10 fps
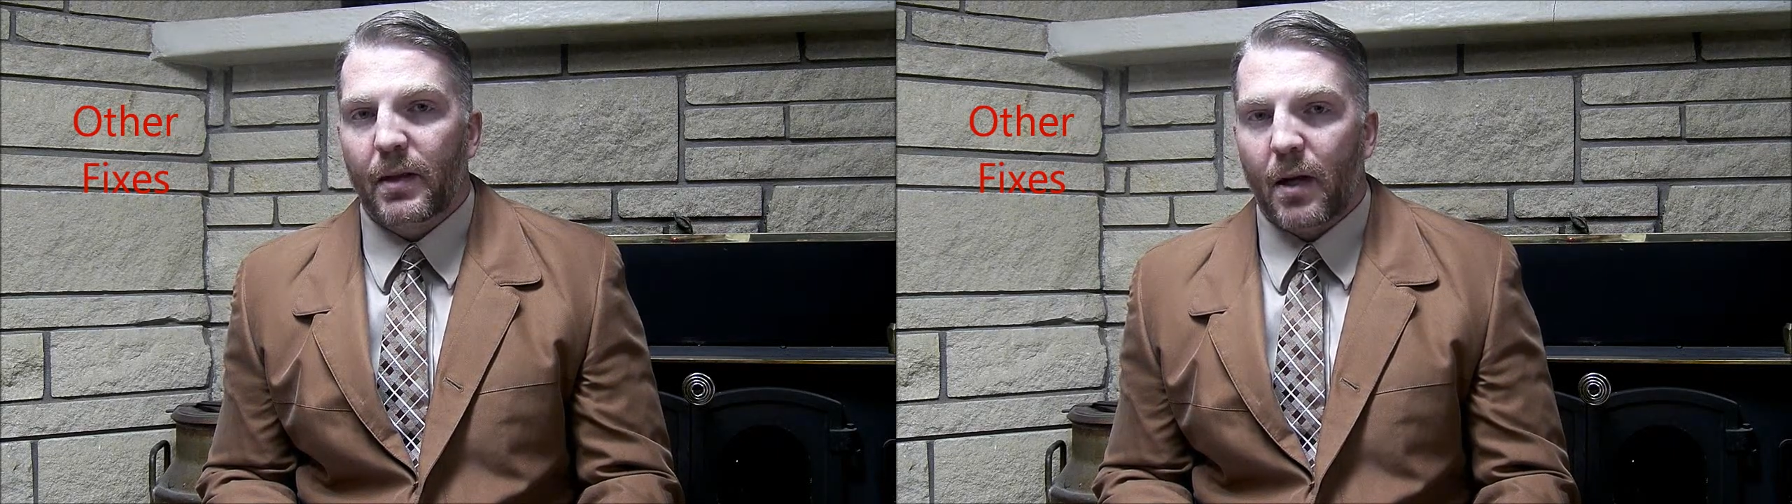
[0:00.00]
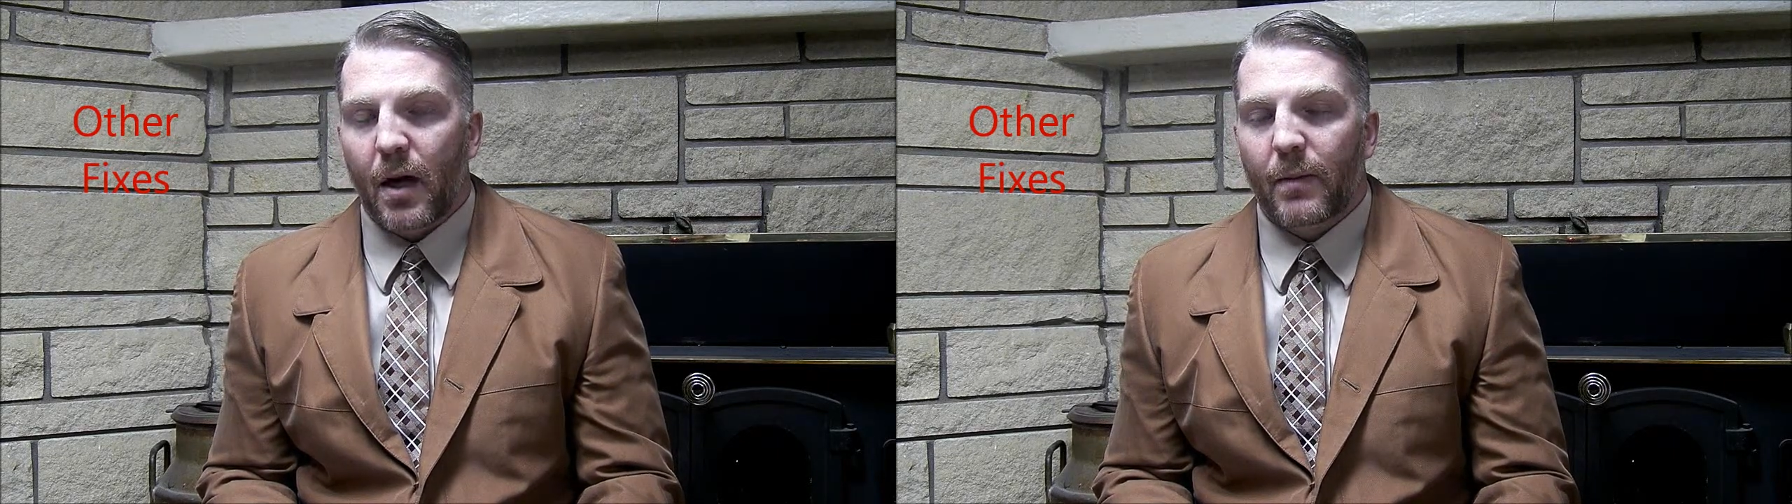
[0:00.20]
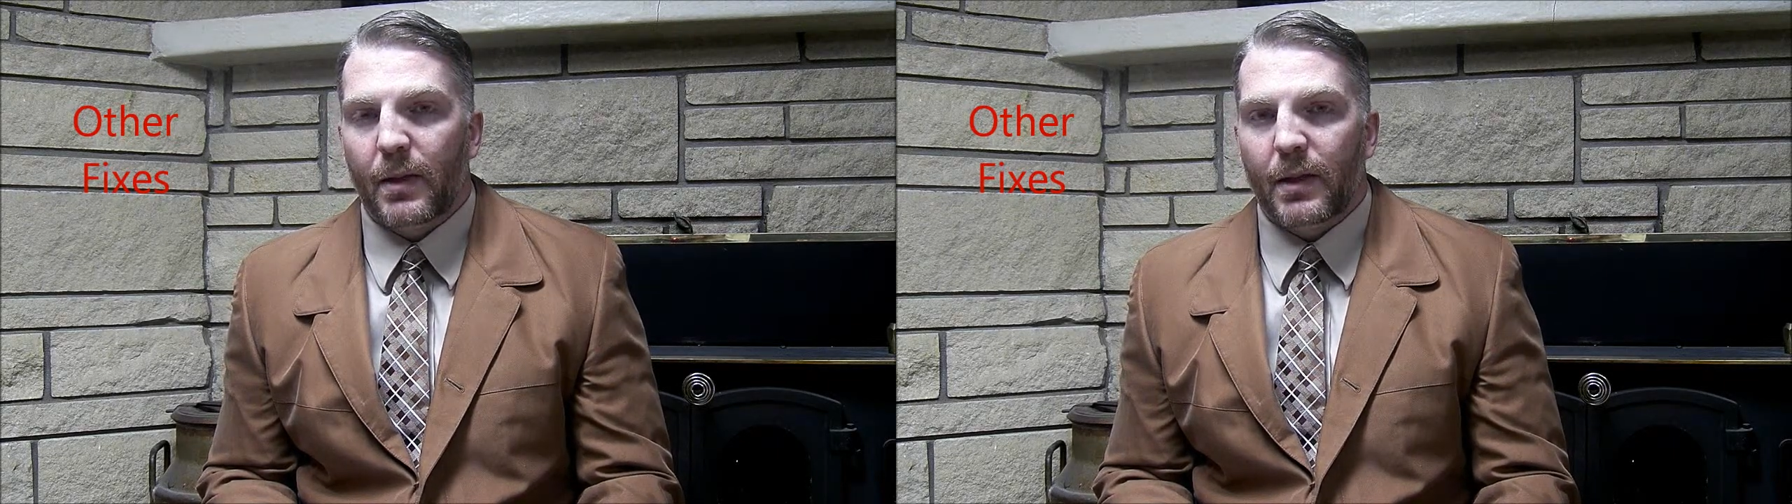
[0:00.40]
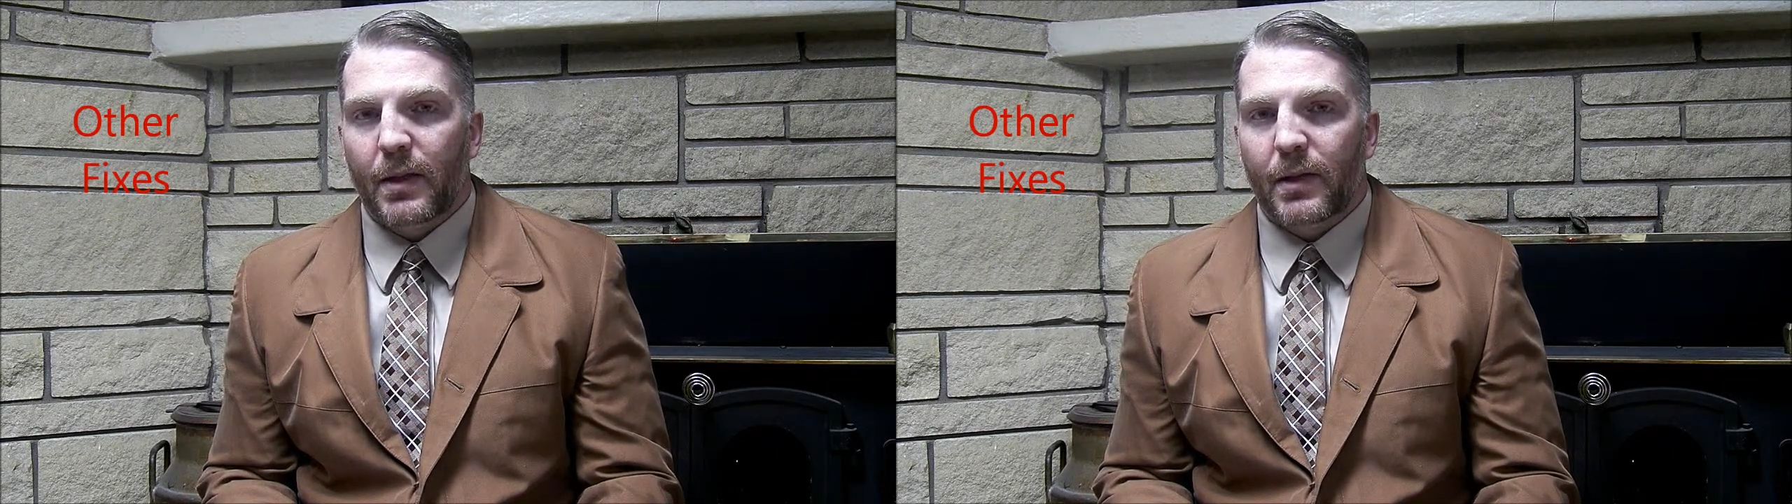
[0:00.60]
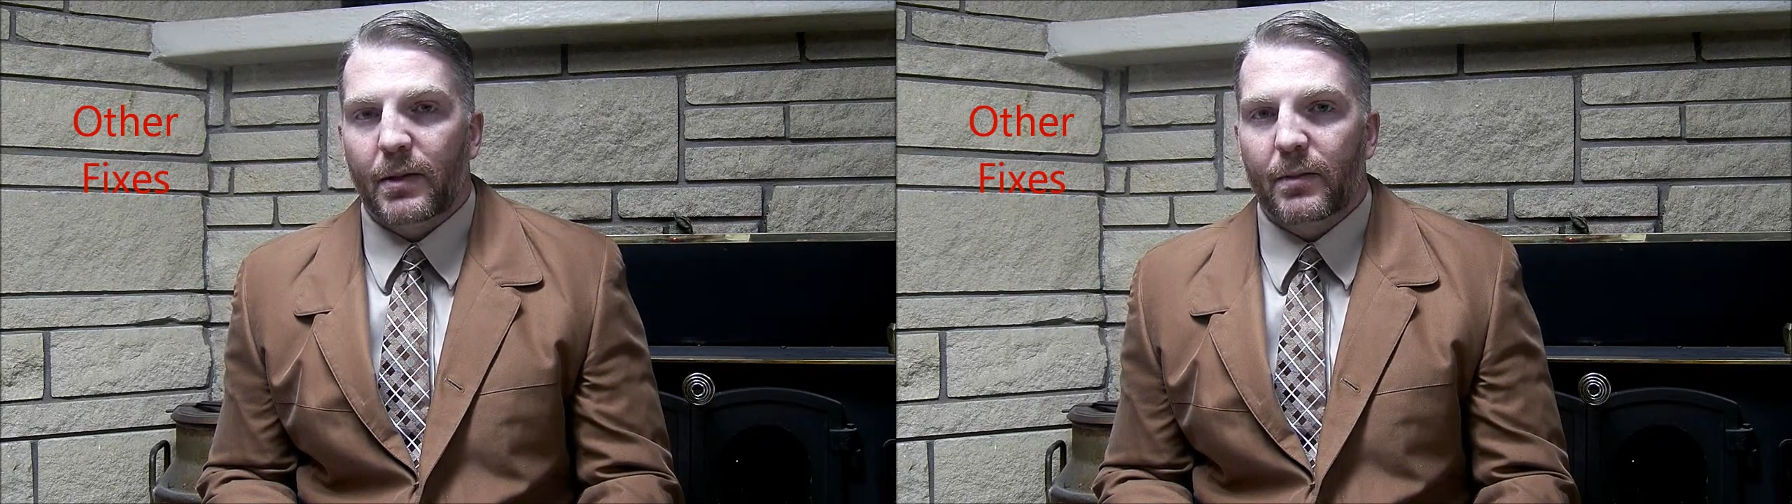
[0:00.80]
commonly
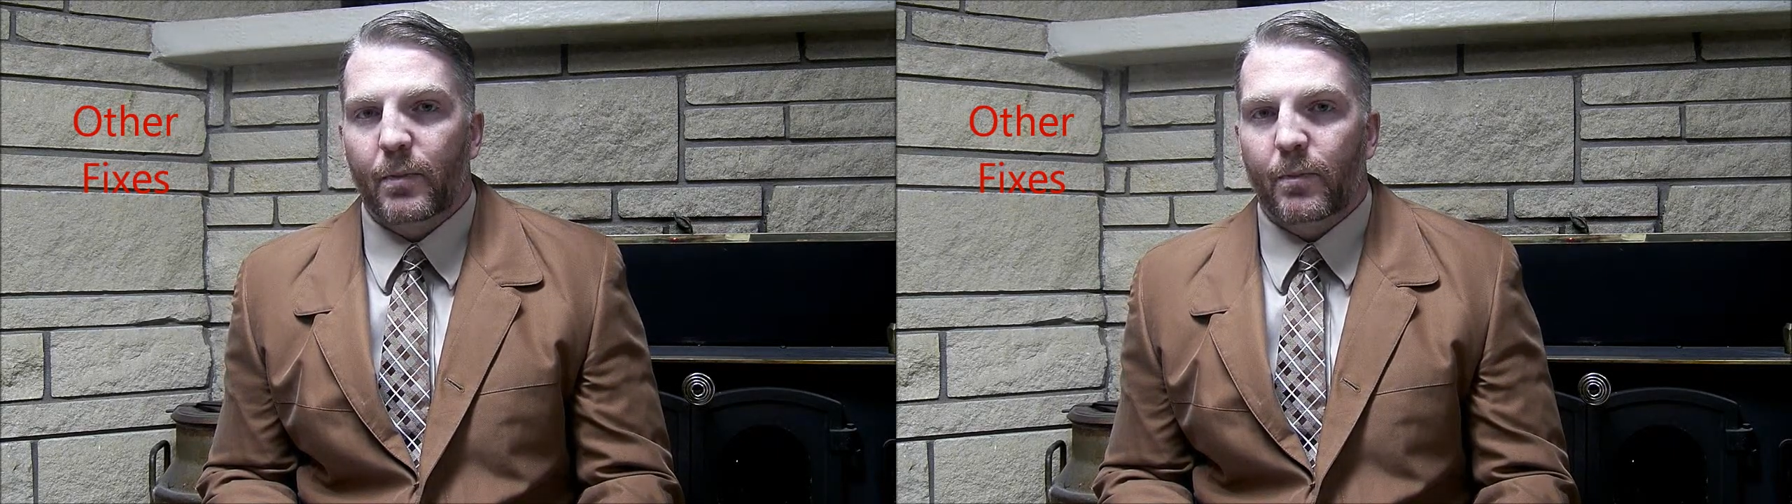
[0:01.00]
is